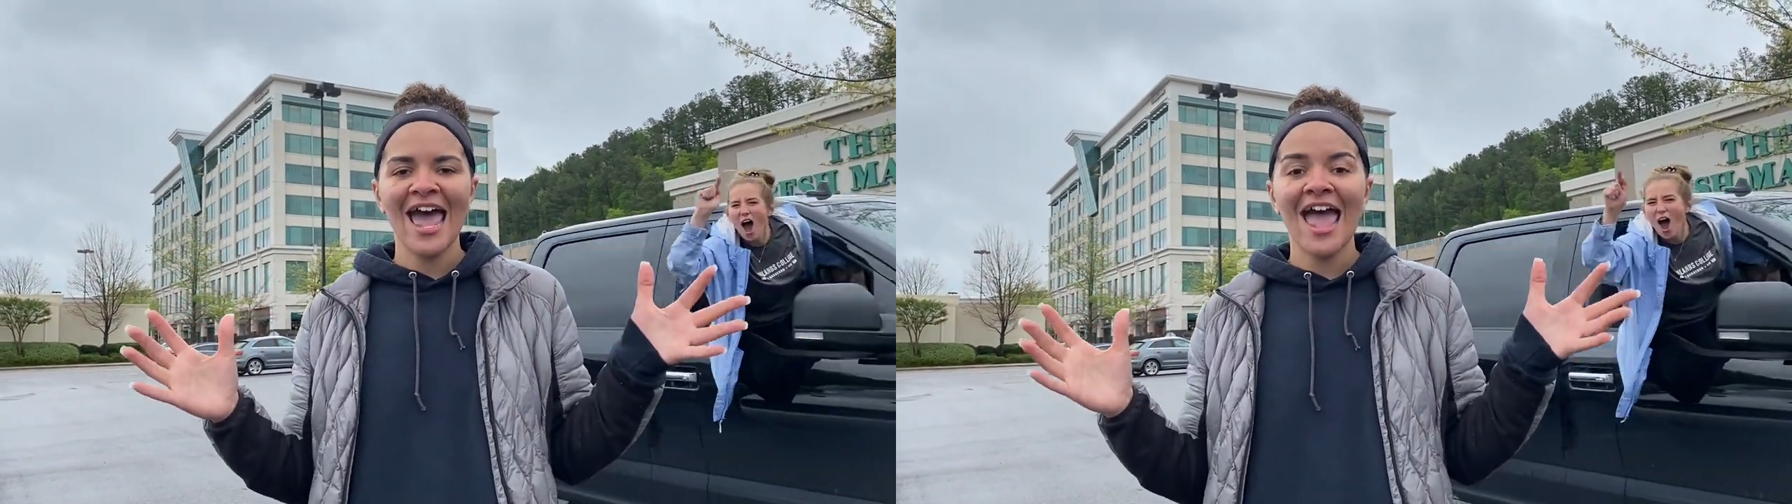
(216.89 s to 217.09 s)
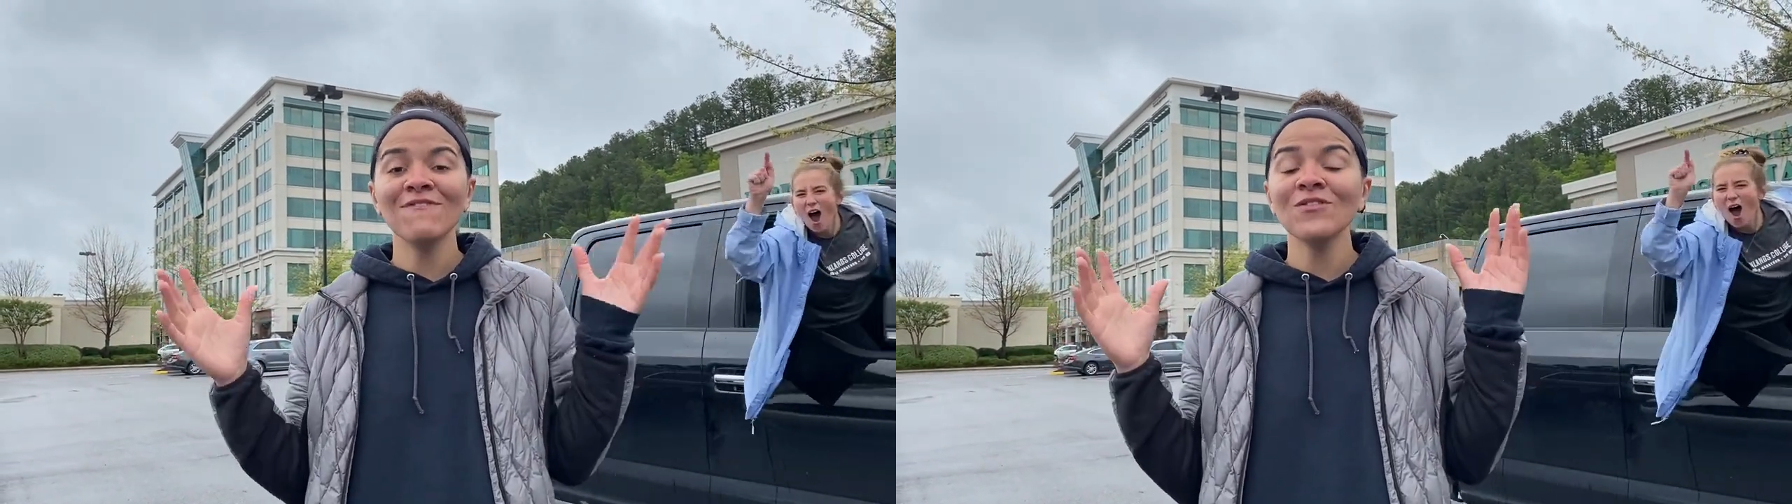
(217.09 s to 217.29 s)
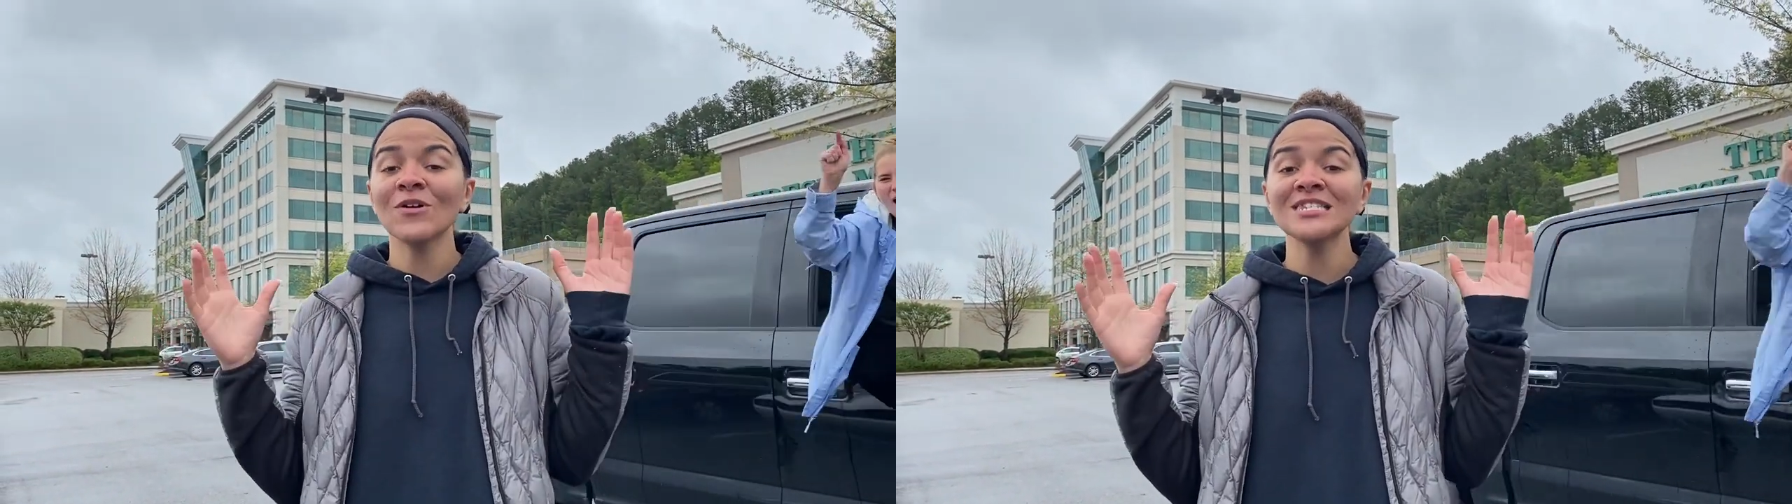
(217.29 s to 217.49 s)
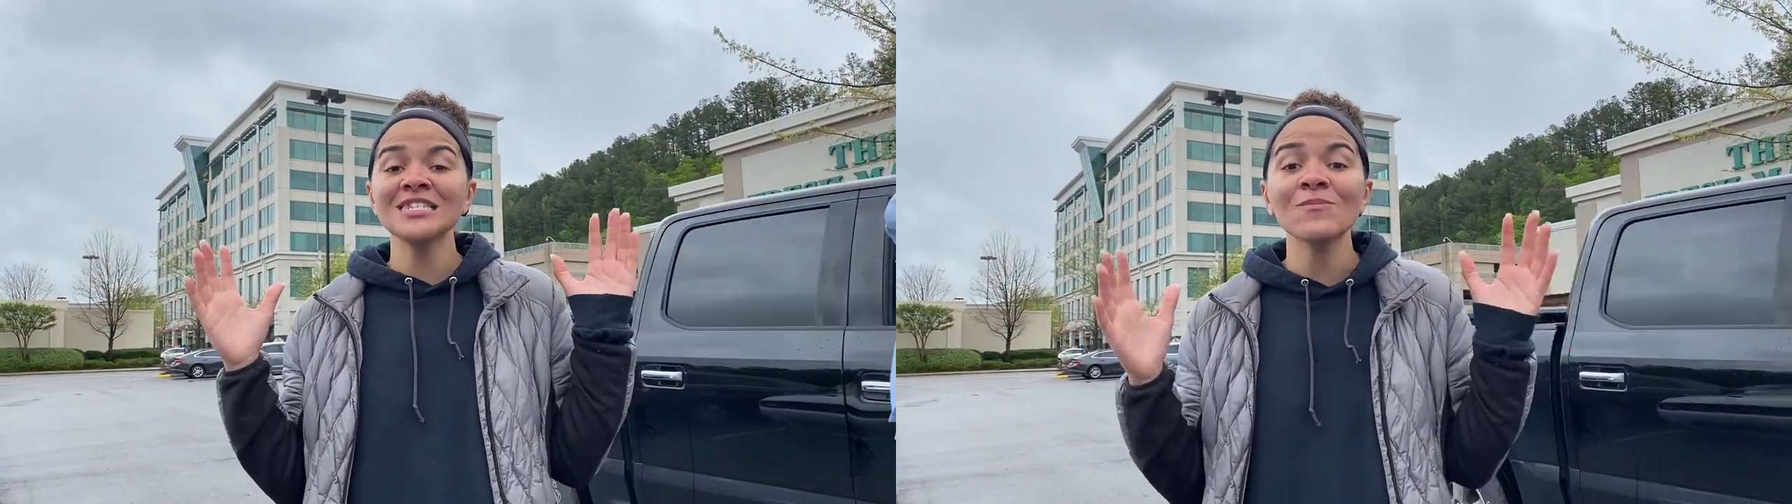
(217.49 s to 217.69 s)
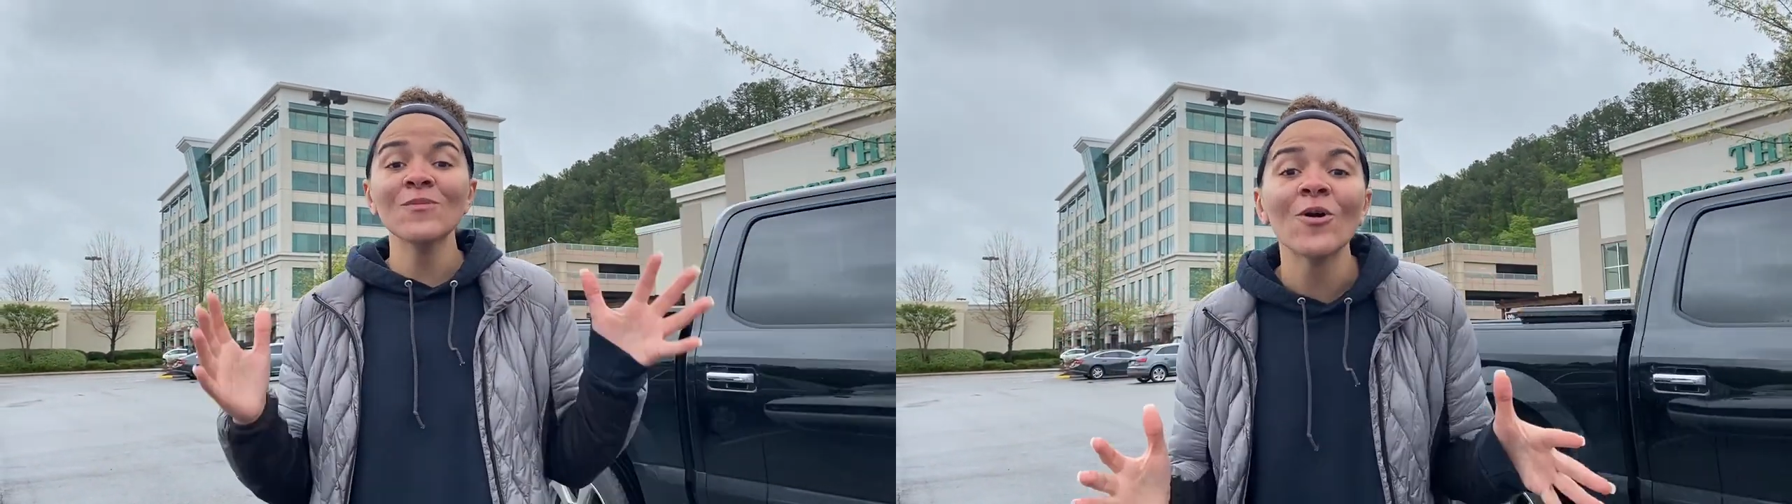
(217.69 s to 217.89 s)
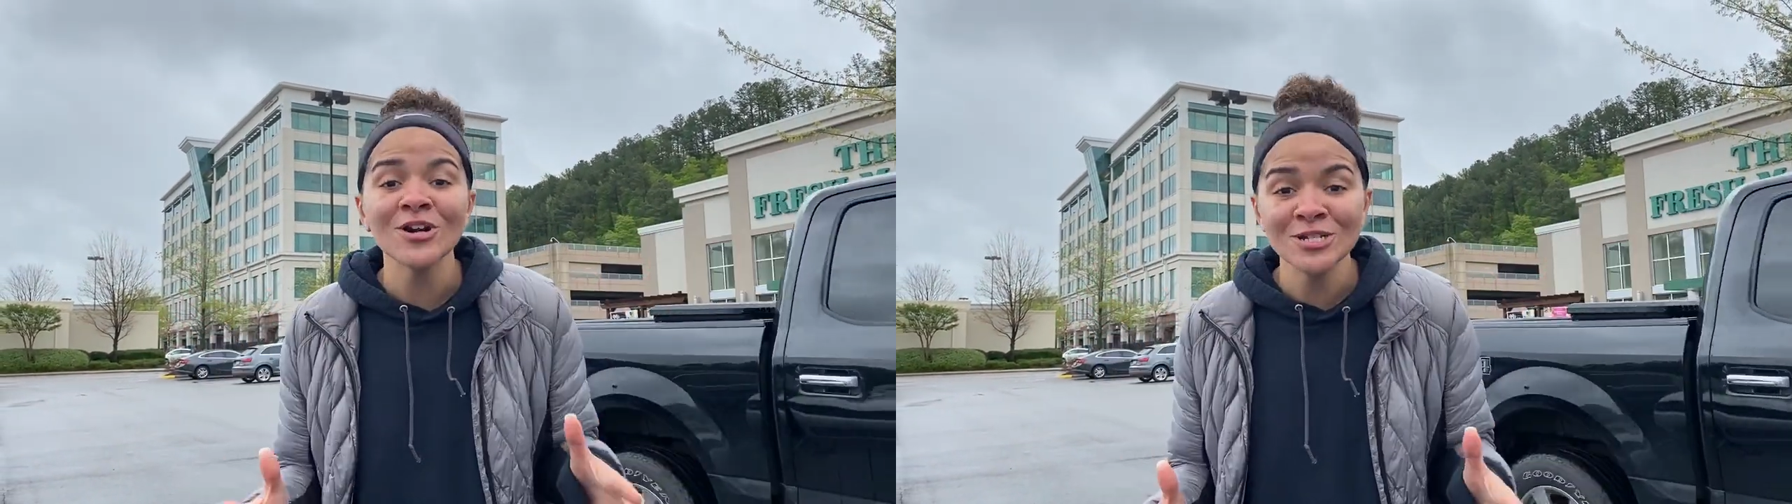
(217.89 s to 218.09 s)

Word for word: If you wanna see more